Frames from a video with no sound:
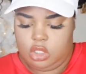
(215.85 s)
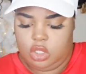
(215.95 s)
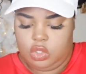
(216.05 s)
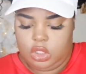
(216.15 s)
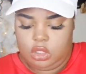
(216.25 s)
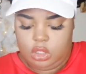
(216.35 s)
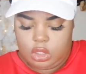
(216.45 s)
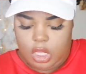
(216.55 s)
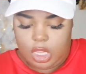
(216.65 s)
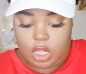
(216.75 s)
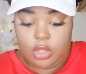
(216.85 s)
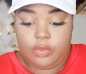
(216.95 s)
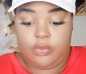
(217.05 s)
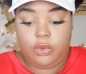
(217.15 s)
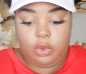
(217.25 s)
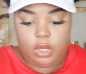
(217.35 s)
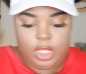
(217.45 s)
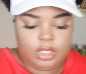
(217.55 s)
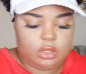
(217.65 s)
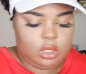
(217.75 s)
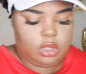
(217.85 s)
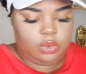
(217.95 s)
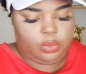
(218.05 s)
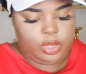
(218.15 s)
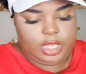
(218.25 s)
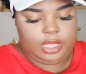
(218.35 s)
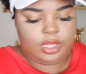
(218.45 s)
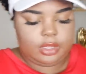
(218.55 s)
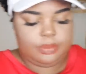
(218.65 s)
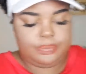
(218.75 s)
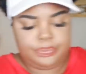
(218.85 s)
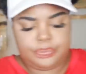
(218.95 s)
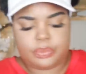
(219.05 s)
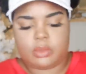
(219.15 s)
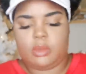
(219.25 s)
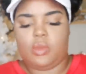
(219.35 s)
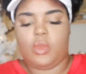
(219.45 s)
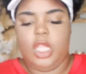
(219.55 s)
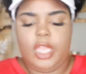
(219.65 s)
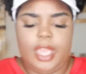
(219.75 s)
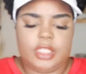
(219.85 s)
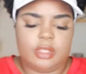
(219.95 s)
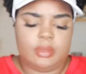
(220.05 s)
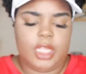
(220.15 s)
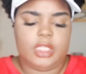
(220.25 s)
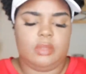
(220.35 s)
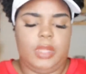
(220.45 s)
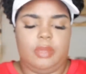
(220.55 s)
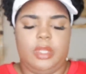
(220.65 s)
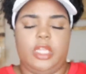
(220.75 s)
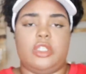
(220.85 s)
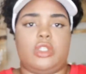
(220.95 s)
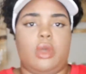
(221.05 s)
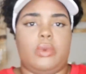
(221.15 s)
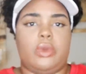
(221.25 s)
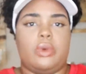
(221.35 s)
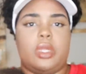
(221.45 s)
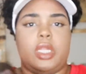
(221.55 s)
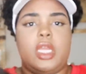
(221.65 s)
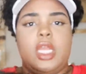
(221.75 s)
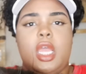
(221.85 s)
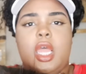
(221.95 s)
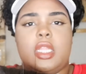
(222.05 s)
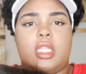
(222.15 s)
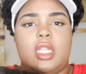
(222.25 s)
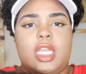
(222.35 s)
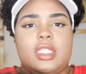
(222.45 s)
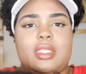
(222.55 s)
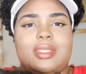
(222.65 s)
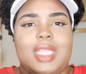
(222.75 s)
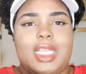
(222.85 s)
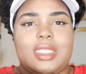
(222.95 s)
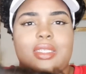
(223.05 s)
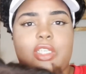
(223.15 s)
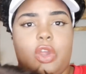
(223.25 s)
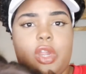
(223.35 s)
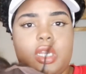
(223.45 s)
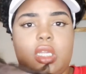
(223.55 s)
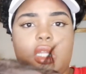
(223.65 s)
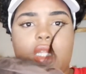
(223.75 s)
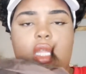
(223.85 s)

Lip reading: so this looks like a full lace wig. It has some nice baby hairs going on. The lace is nice and dark.